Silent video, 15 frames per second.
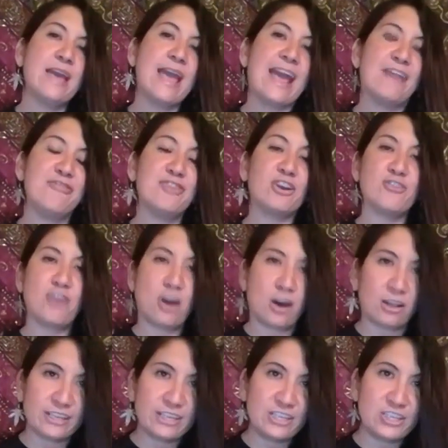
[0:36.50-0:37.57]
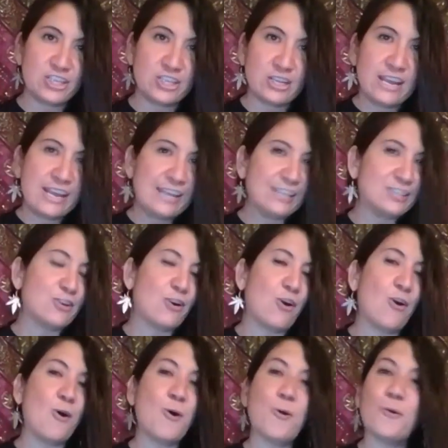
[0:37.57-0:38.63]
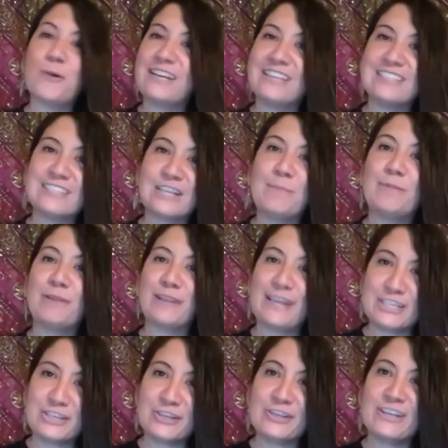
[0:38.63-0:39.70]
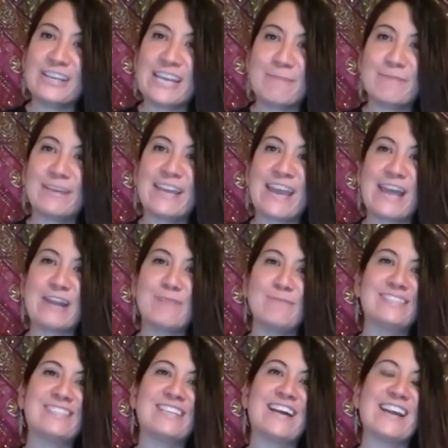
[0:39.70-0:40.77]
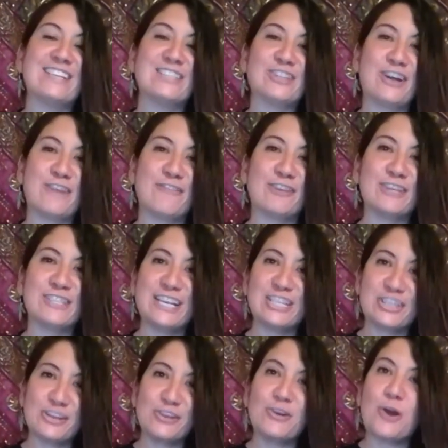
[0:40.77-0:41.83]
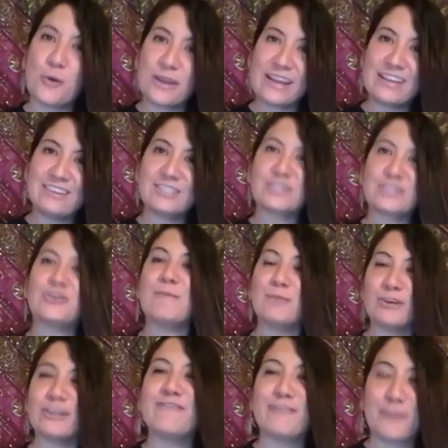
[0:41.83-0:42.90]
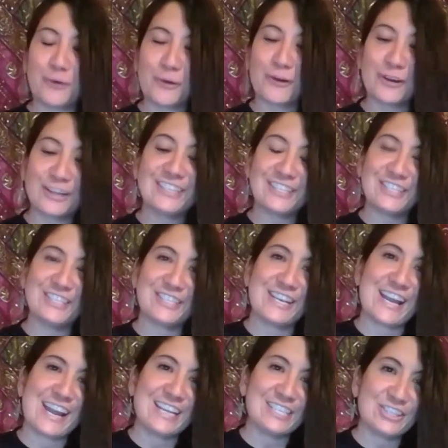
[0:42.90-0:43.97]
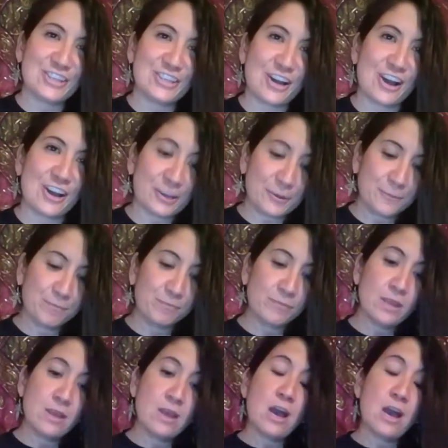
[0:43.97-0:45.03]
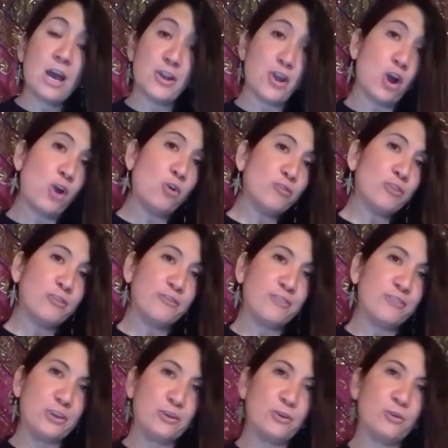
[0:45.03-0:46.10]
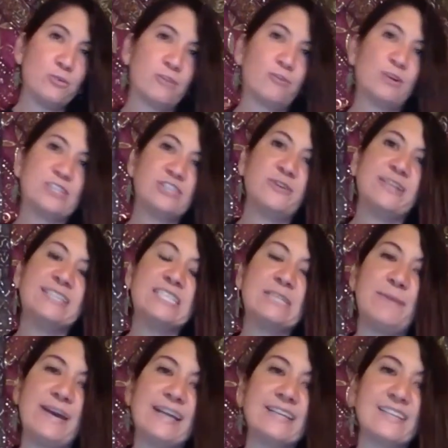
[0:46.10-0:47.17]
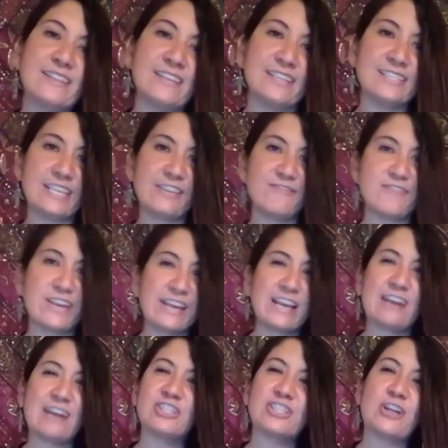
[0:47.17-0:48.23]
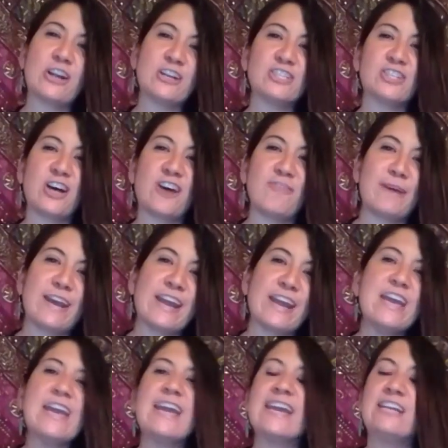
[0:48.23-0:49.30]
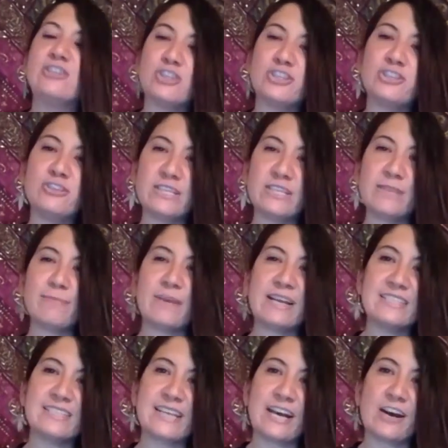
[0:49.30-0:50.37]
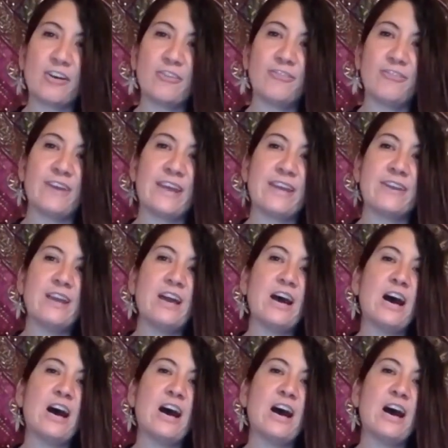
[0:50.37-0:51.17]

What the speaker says: and their knowledge. It's always a pleasure to keep the cannabis science conversation going, so I'm looking forward to tonight's talk. An overview of what to expect this evening. I'll start us off by introducing myself and